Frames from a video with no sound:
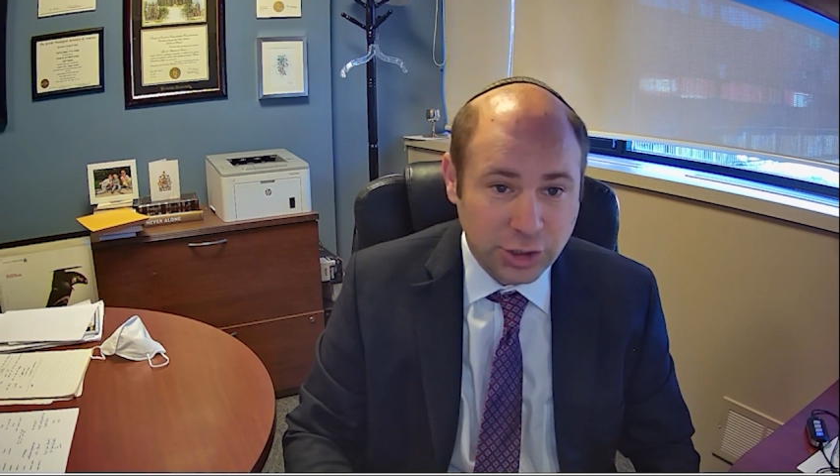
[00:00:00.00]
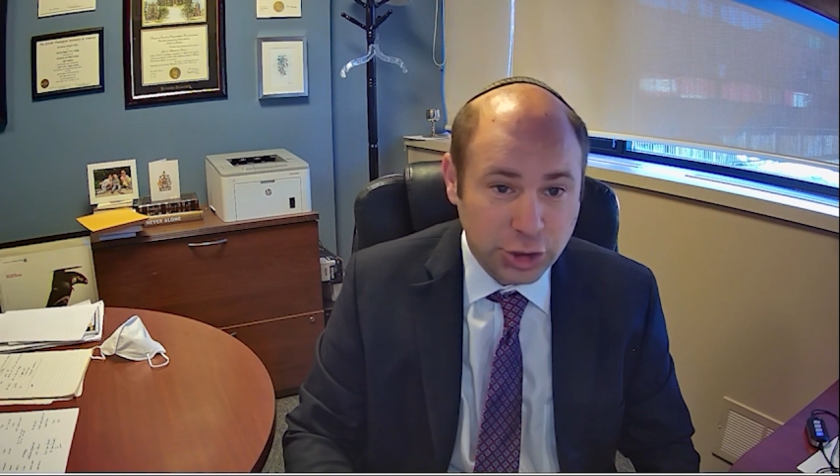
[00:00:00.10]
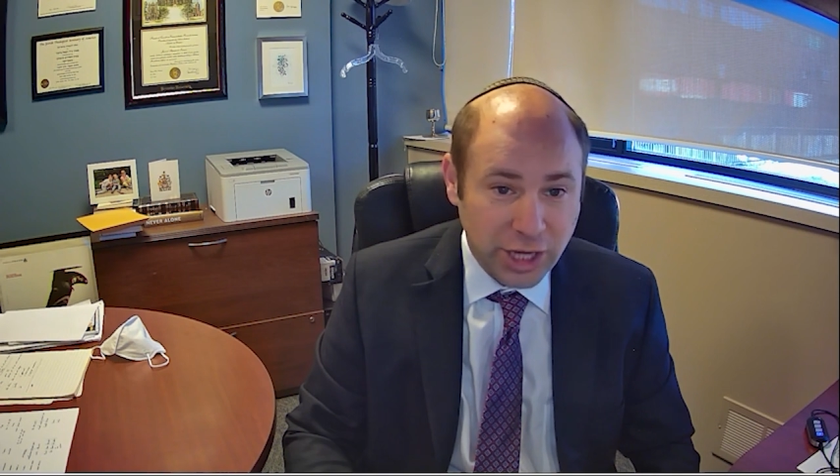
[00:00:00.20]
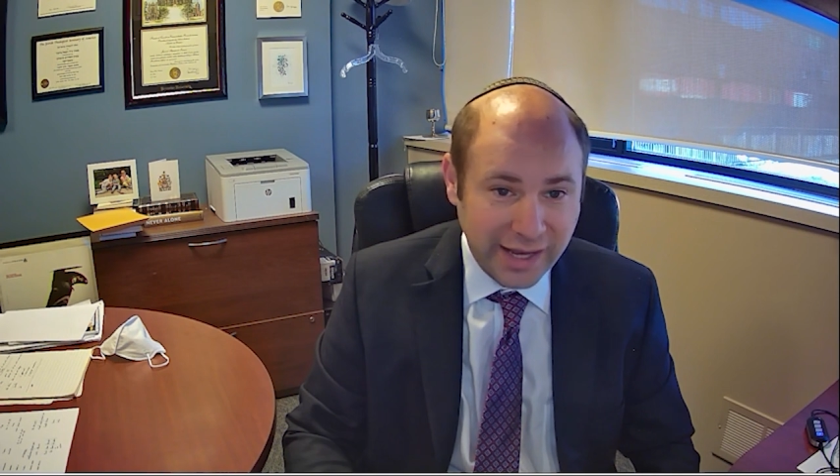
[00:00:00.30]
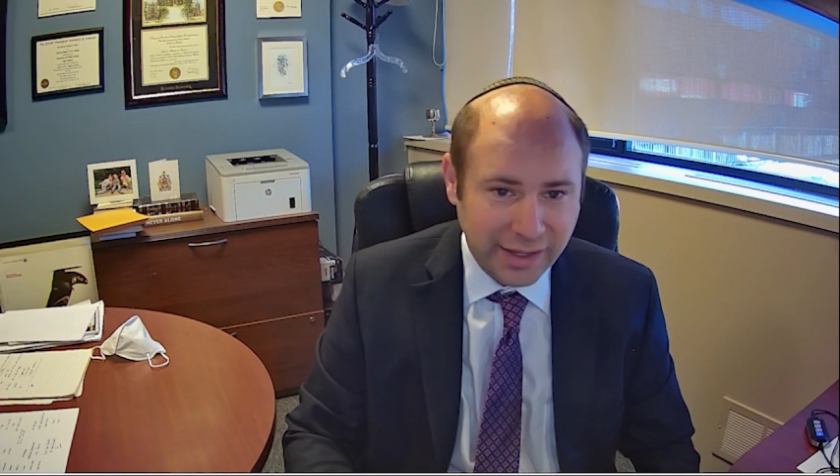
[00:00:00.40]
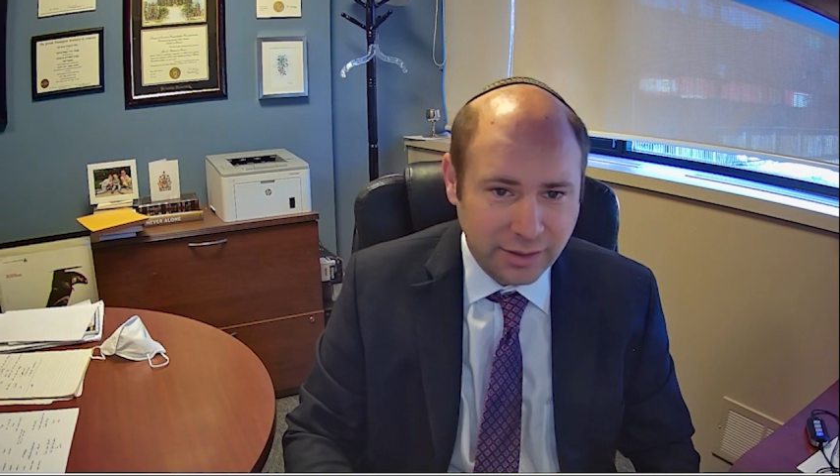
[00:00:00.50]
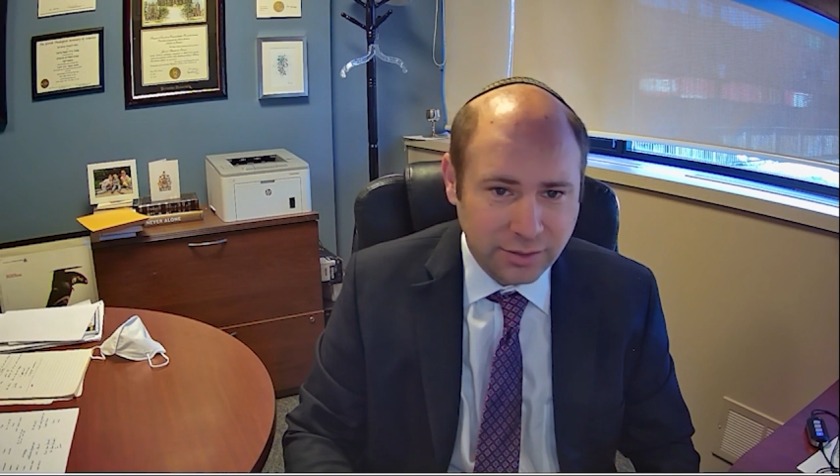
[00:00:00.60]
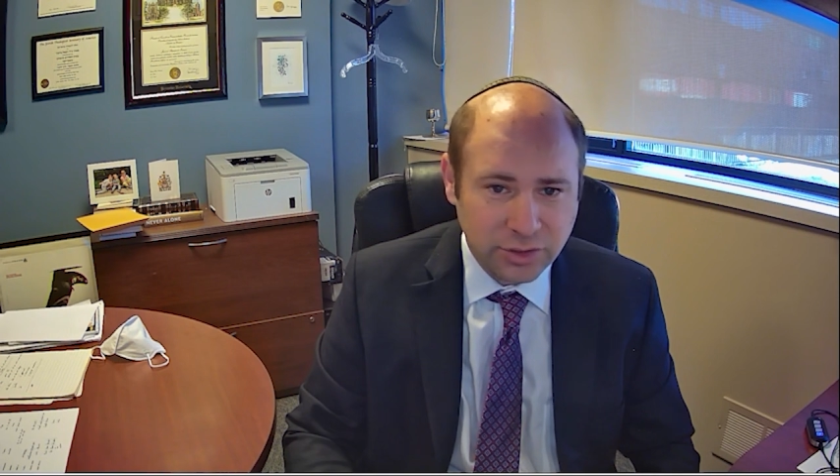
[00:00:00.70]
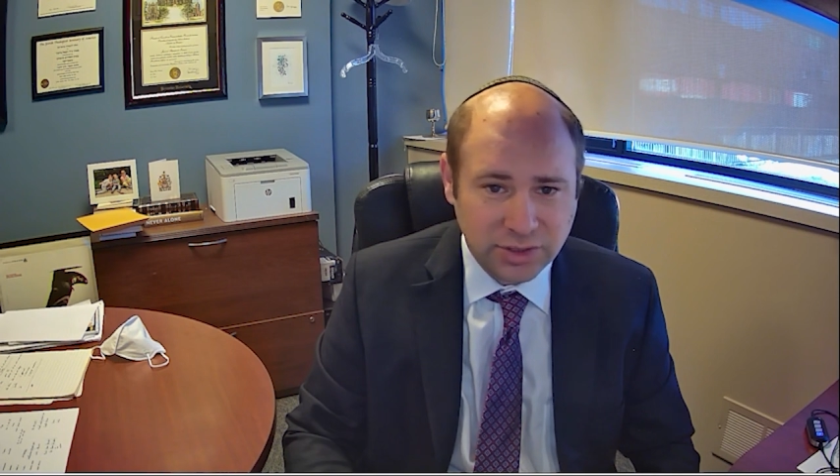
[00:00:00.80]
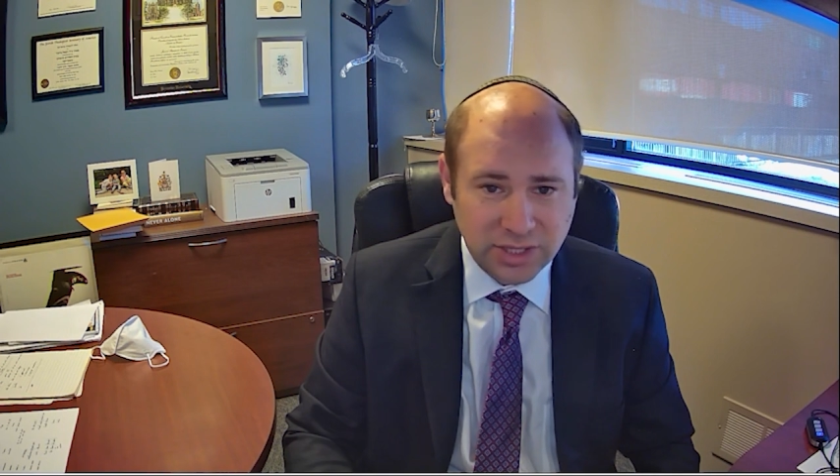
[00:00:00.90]
and
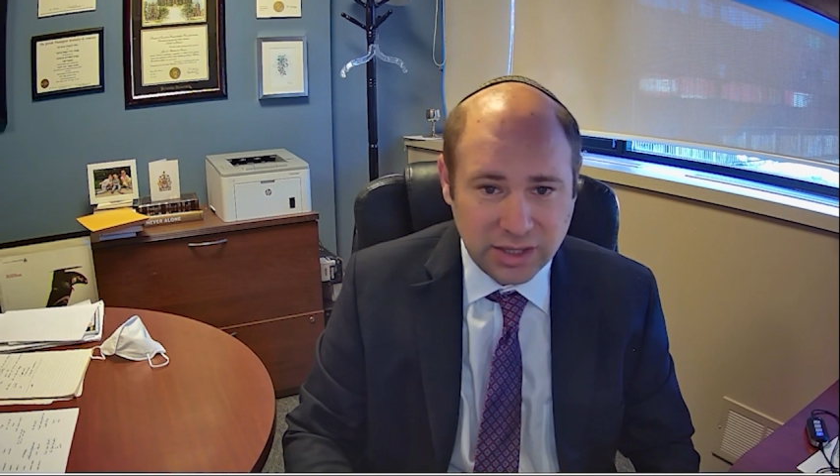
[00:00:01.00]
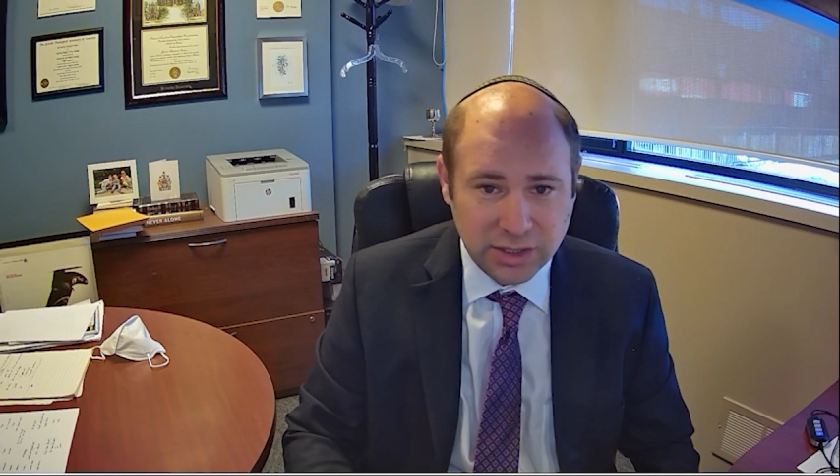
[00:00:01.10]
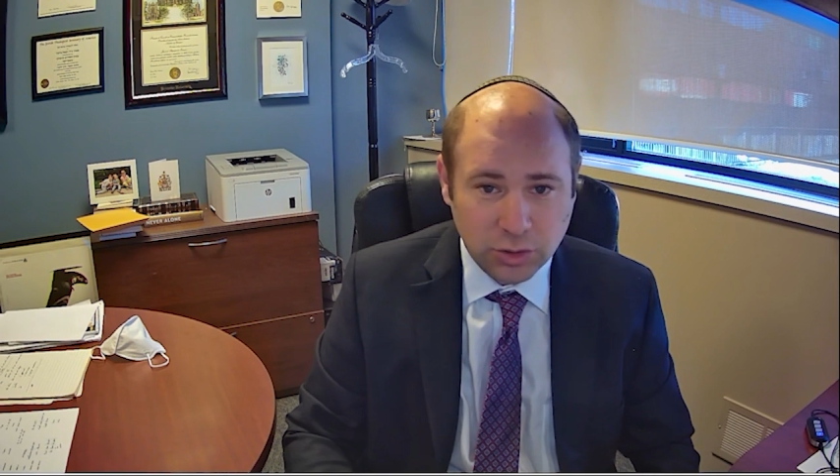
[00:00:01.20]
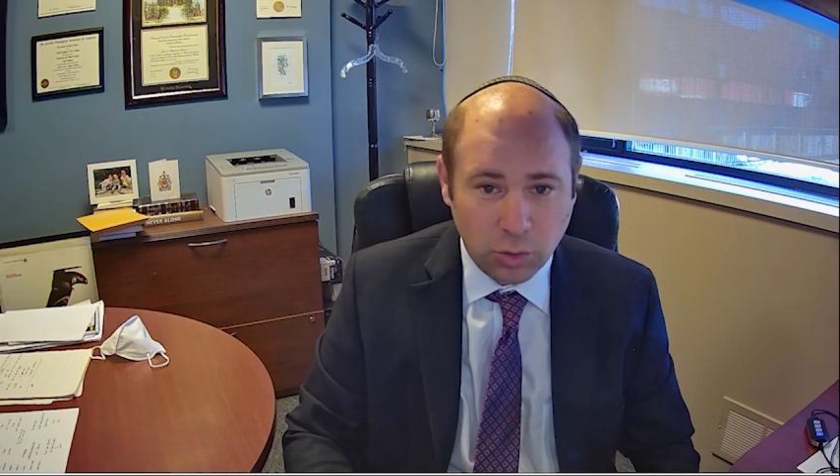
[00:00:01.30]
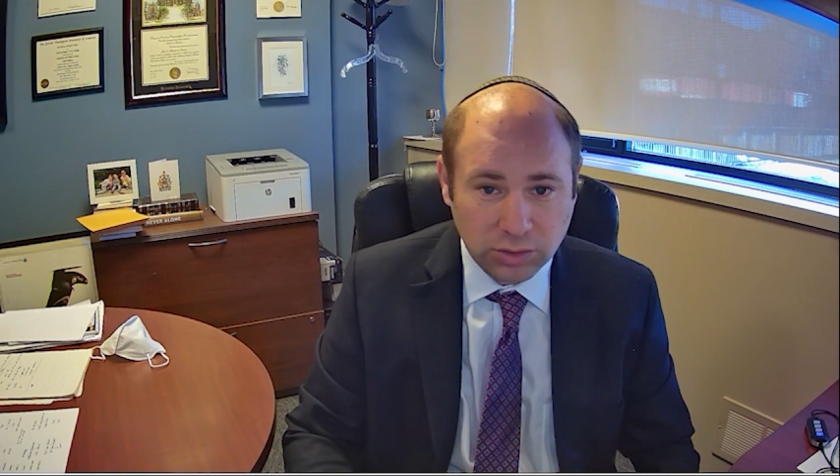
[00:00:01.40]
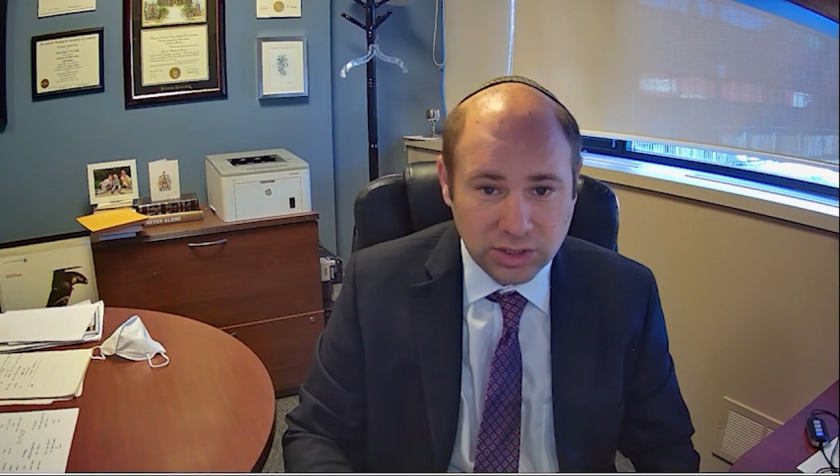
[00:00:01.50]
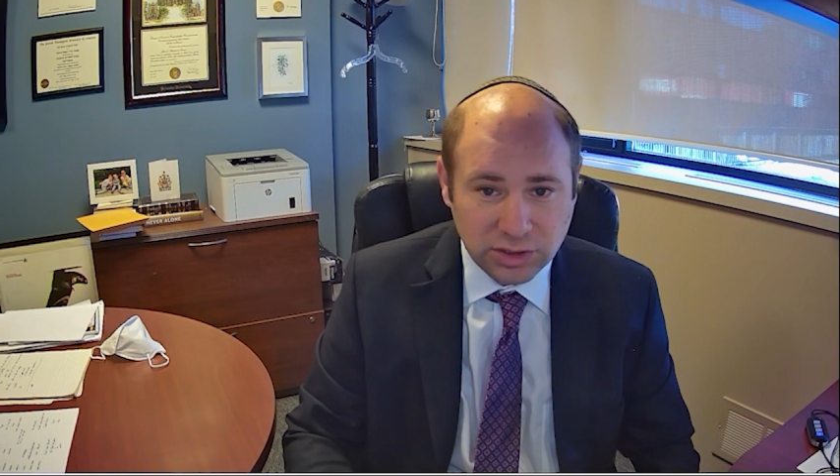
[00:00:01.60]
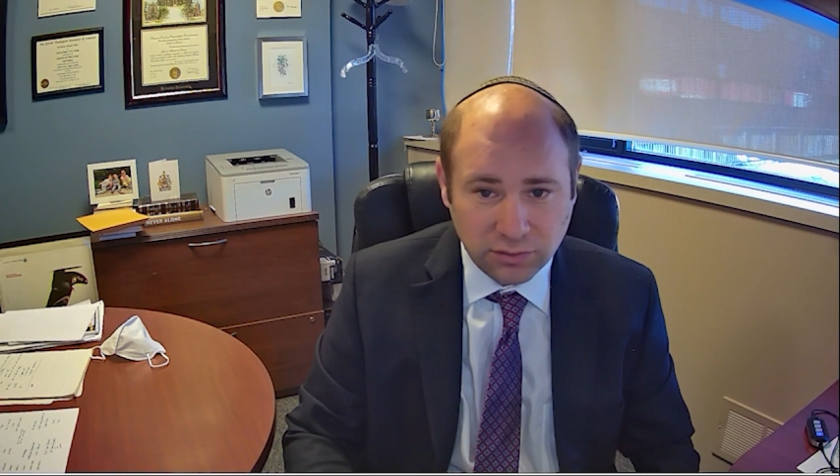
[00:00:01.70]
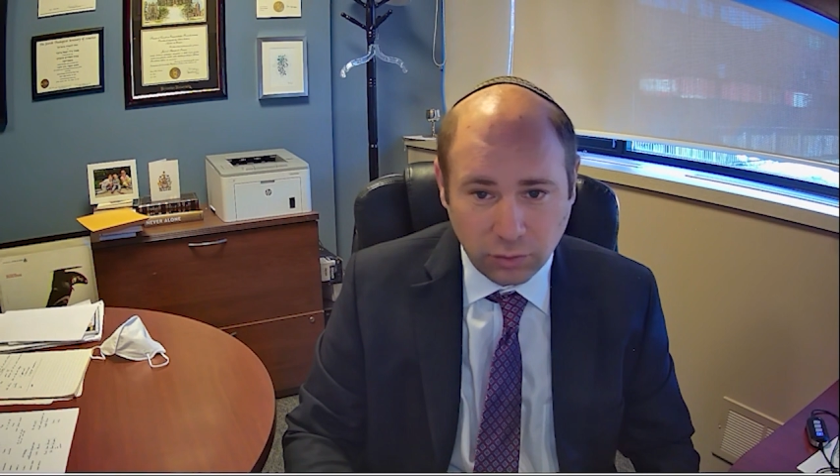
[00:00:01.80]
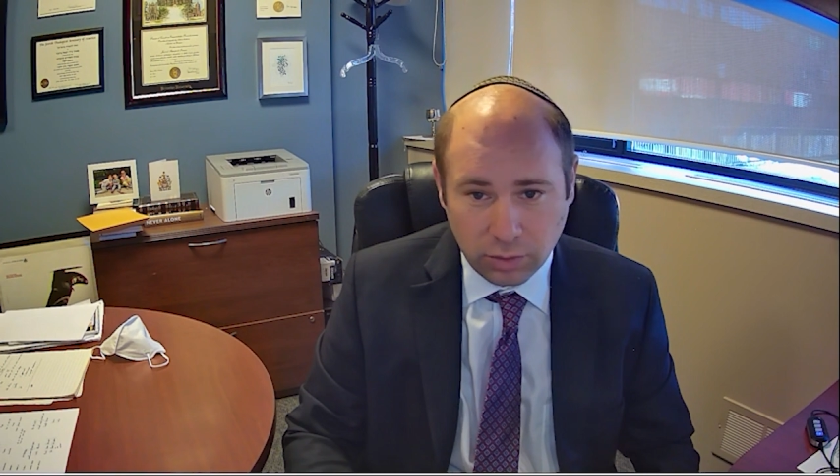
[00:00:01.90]
shaken to see this oldest